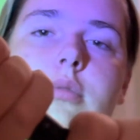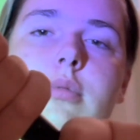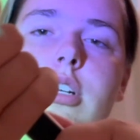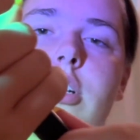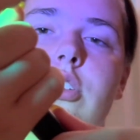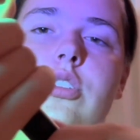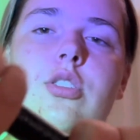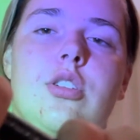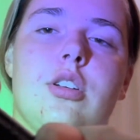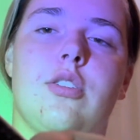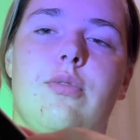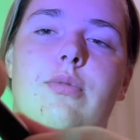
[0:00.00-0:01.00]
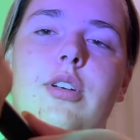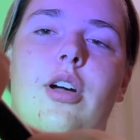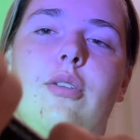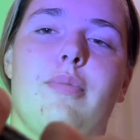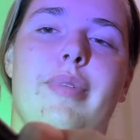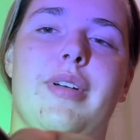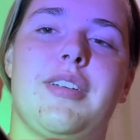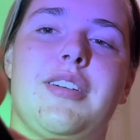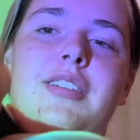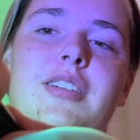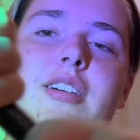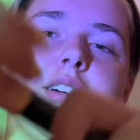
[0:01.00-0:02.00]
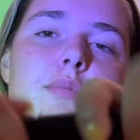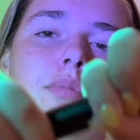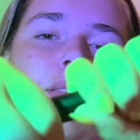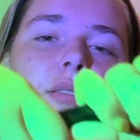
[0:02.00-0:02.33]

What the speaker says: which if we open it up,